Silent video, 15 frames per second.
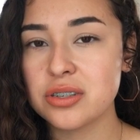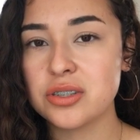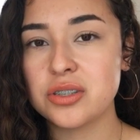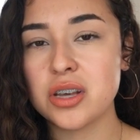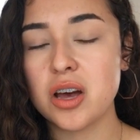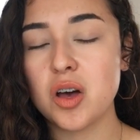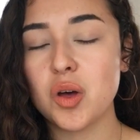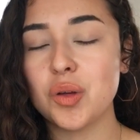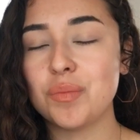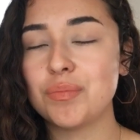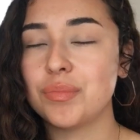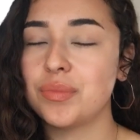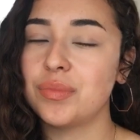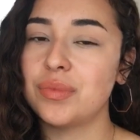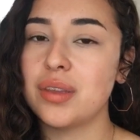So,
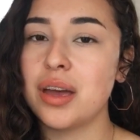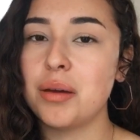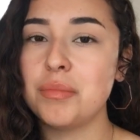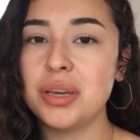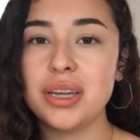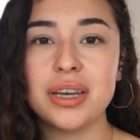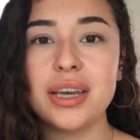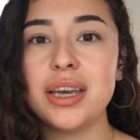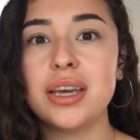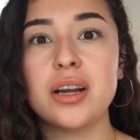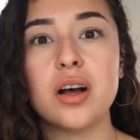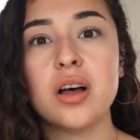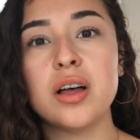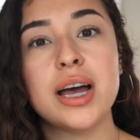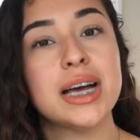I mean, it
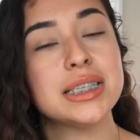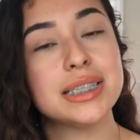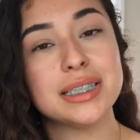all has